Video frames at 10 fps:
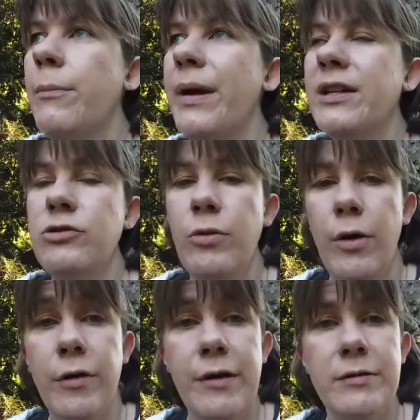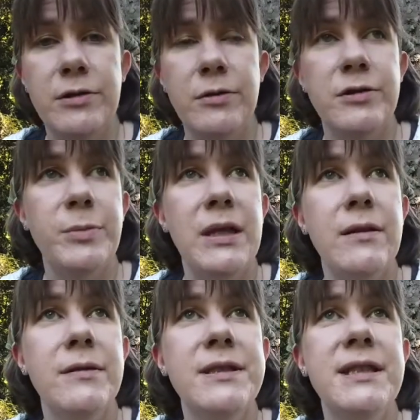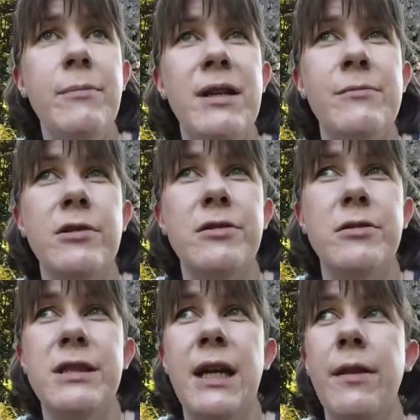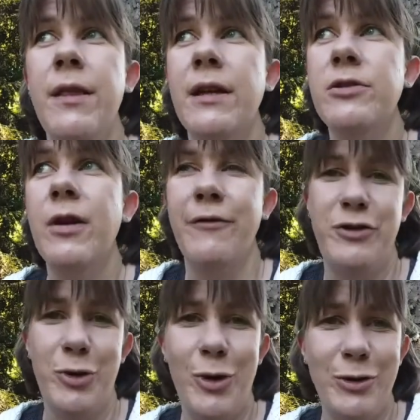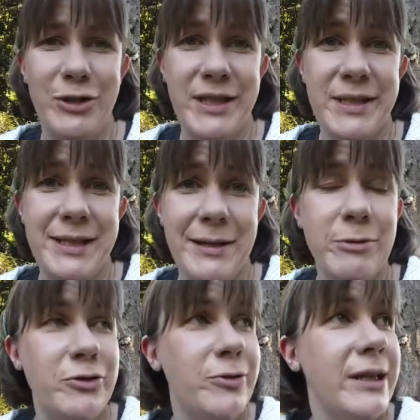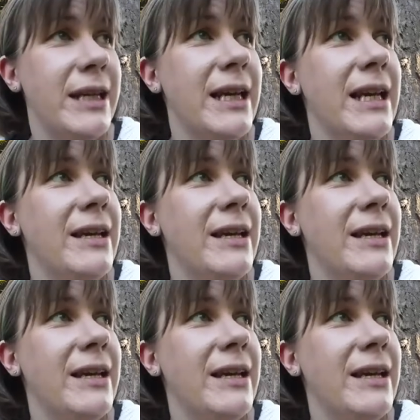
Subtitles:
back to earth, so to speak. This is sometimes also said that you have to go to the cemetery